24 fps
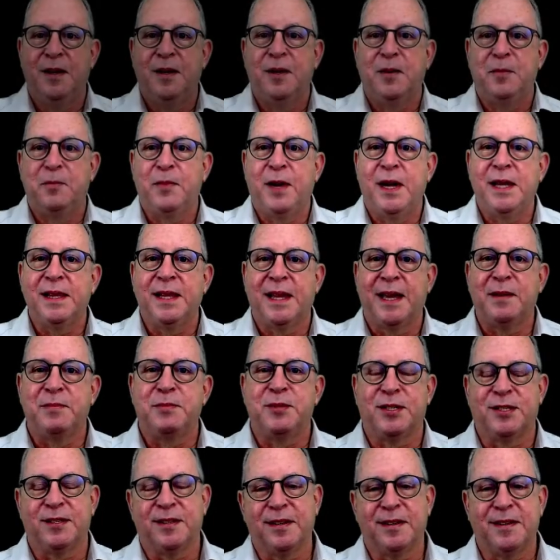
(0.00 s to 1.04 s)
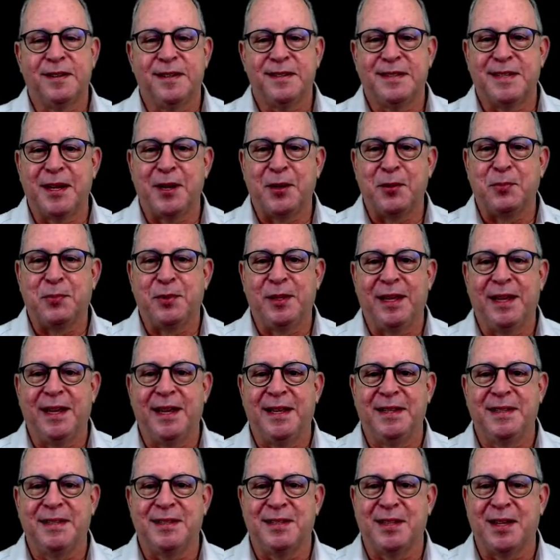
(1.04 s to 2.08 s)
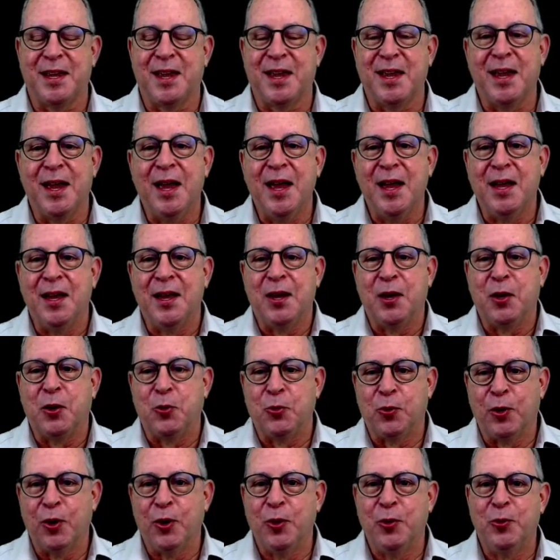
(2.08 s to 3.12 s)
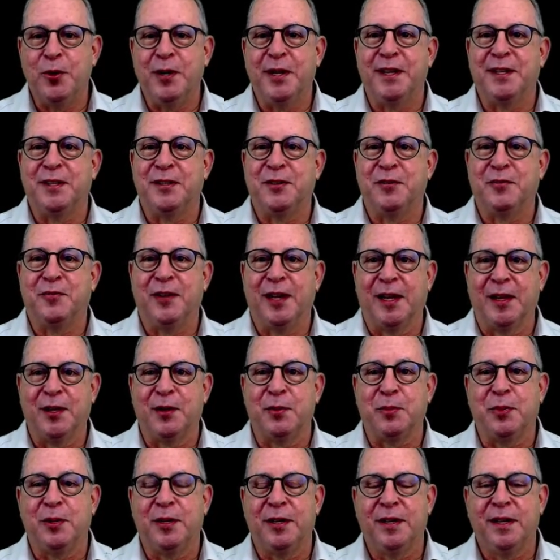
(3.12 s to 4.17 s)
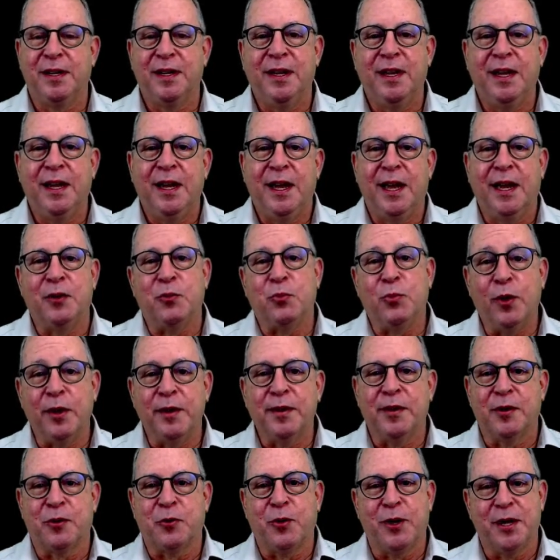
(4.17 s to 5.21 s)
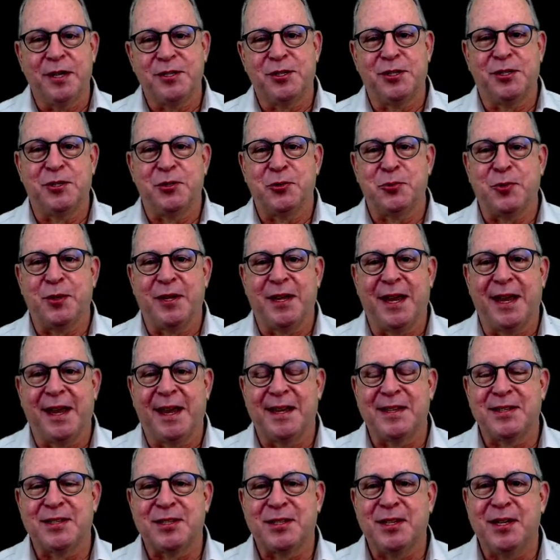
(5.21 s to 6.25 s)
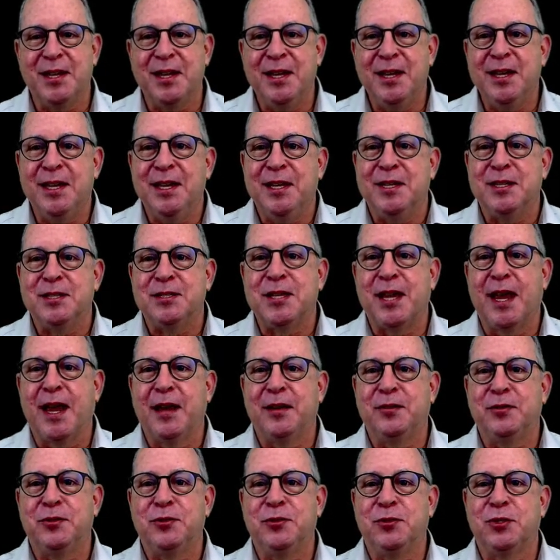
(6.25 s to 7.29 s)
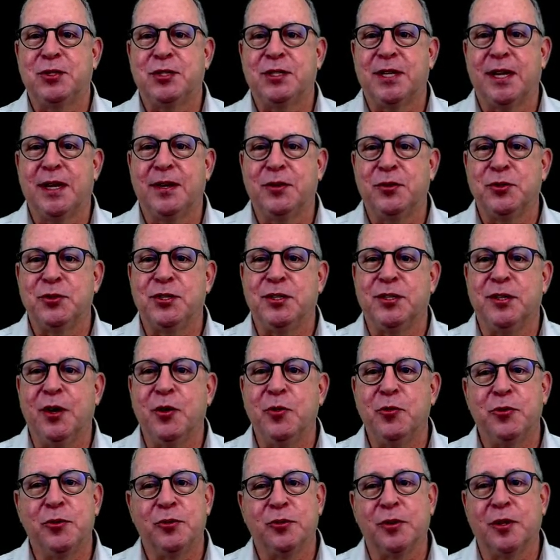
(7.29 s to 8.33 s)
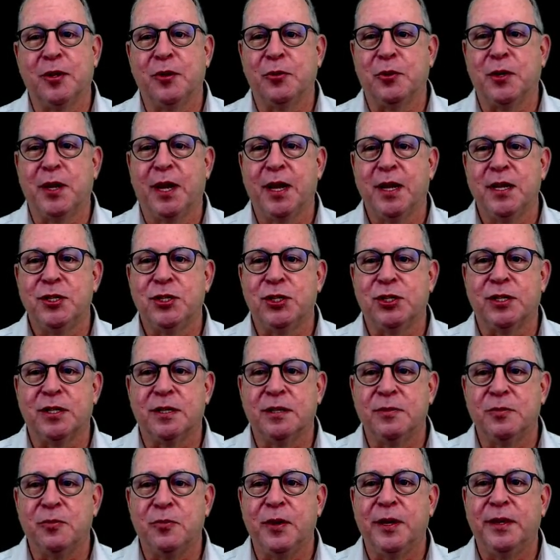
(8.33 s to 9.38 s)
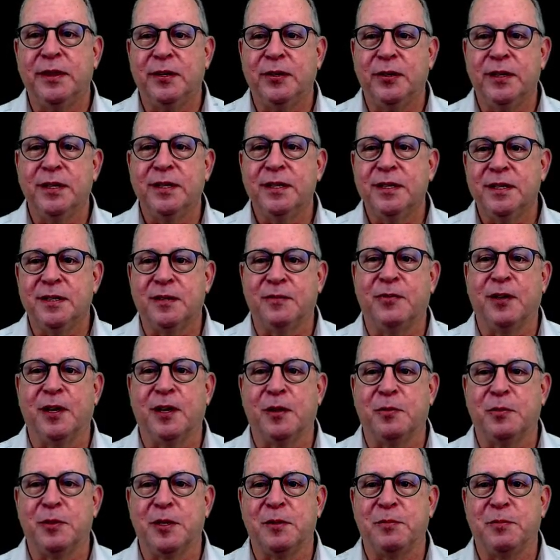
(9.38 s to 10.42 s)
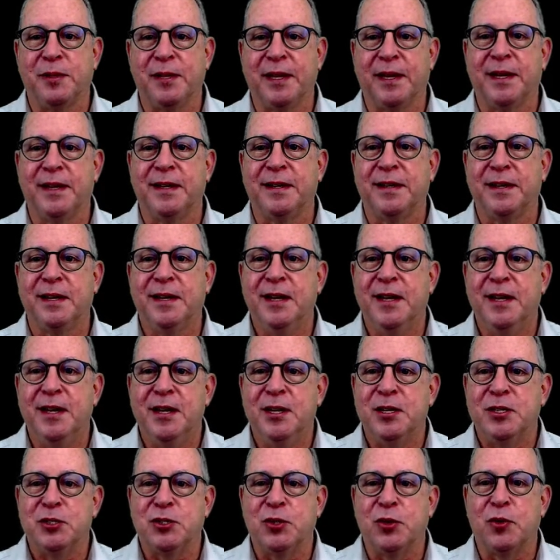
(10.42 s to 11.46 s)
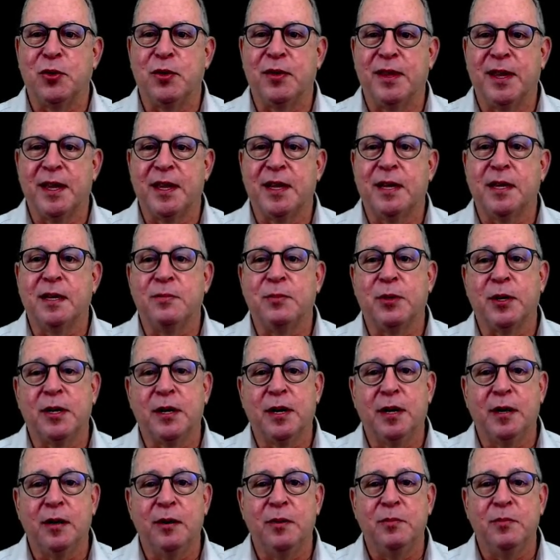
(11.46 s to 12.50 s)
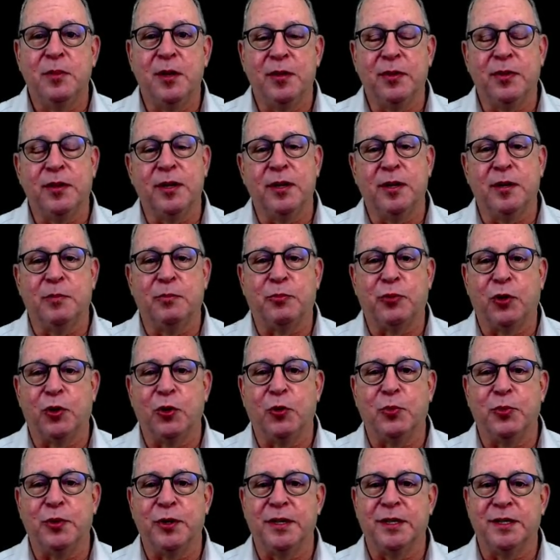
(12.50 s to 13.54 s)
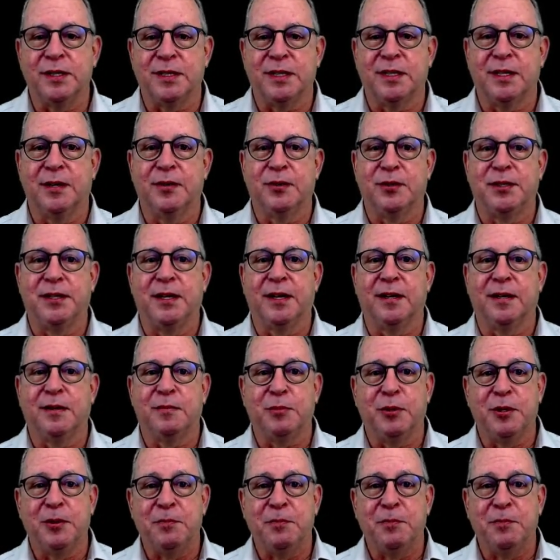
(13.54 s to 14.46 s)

My lab studies how plants grow and develop. And one of the questions we ask is, how do cells know their location when they're in a developing plant so that they can become the appropriate cell type?